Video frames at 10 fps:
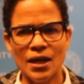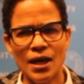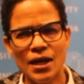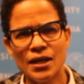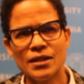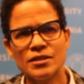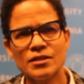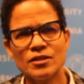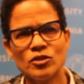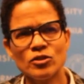And,
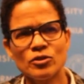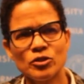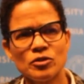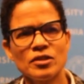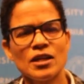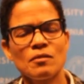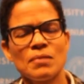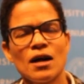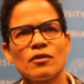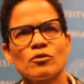you think
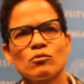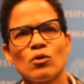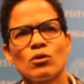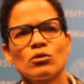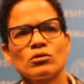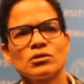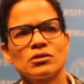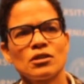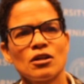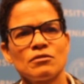about the role
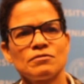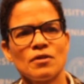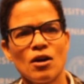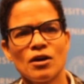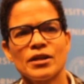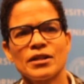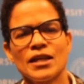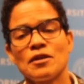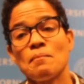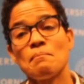of art
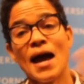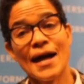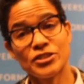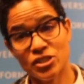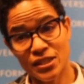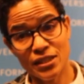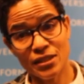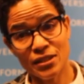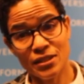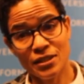in
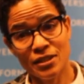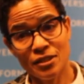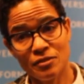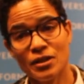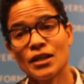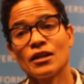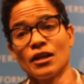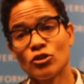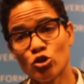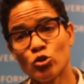imagining, right,
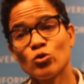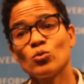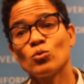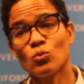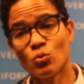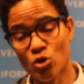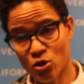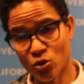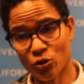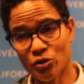a new
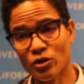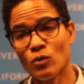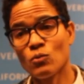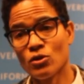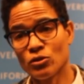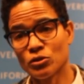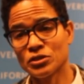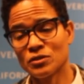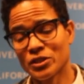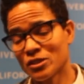world, a world,
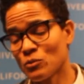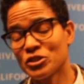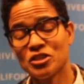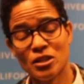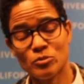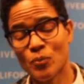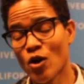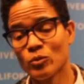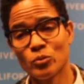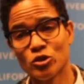what James
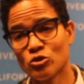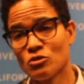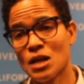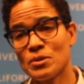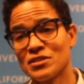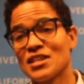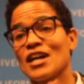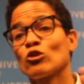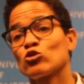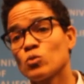Baldwin would describe as an
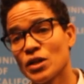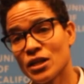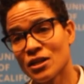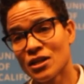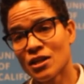elsewhere,